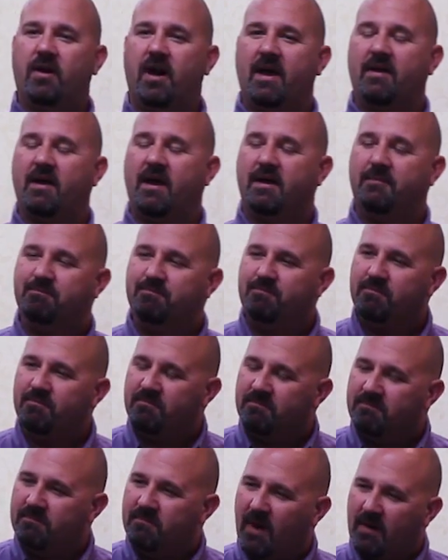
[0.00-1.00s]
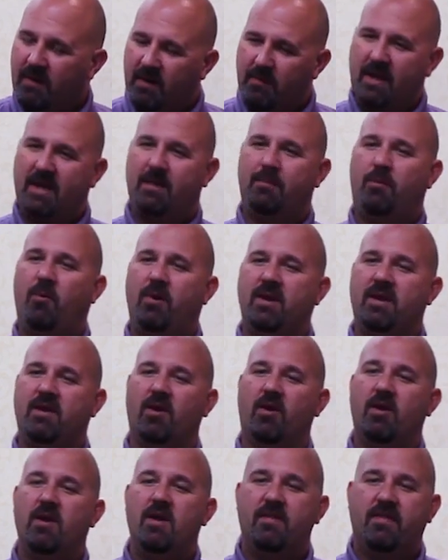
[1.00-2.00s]
I'm going to make a point
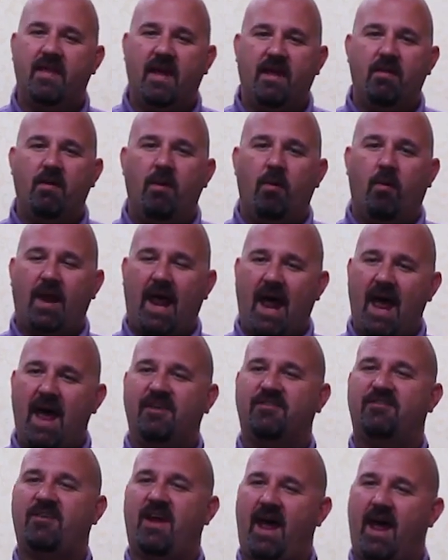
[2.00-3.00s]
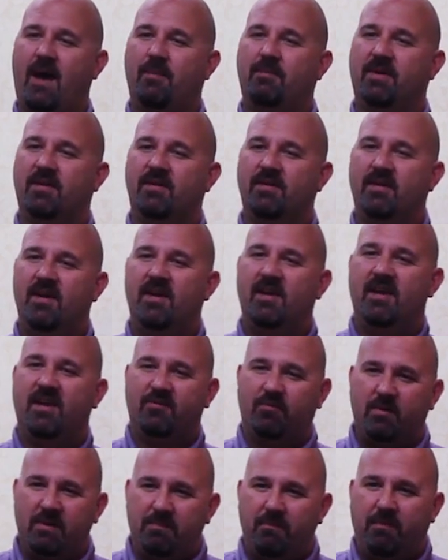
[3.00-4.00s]
here that what has to happen
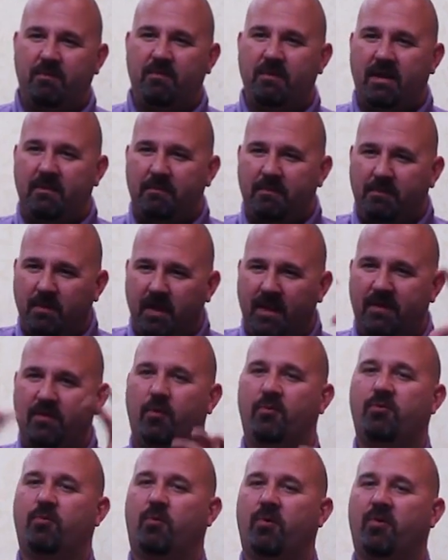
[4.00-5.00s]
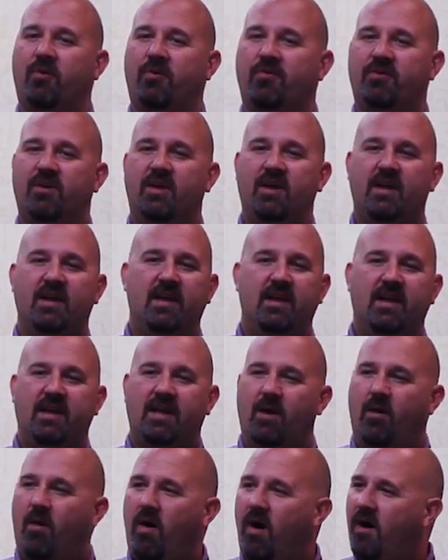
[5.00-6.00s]
is we blend those worlds.
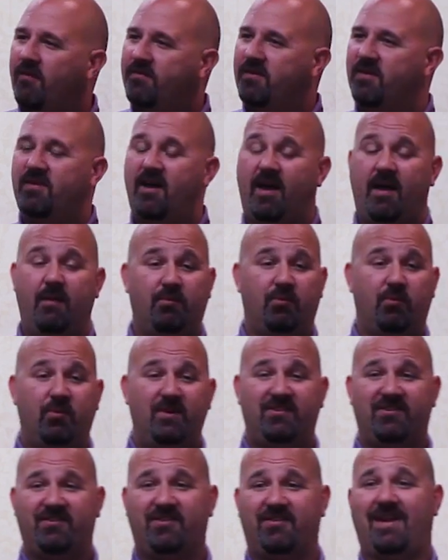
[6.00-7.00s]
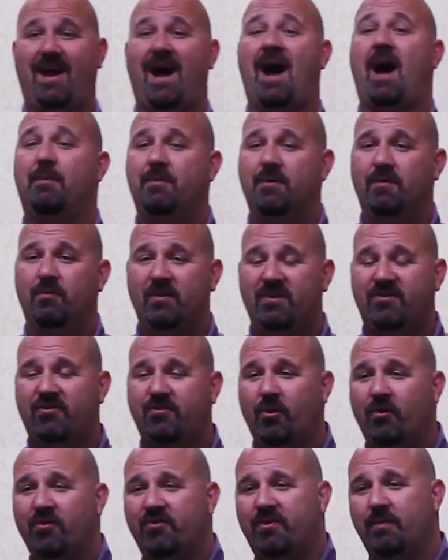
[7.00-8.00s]
Oftentimes we stop. We
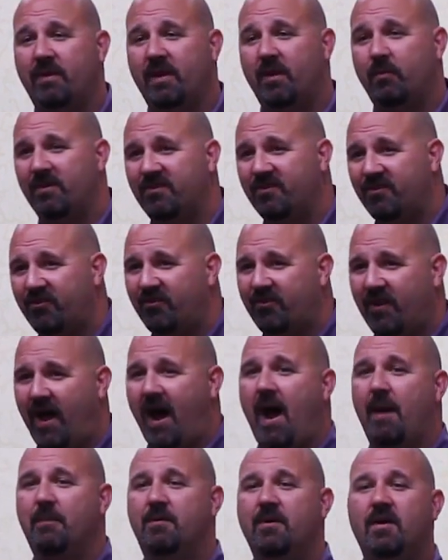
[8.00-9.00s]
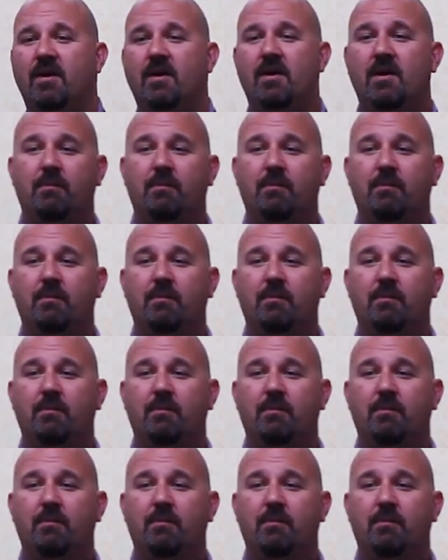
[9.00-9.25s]
sold something and we stop.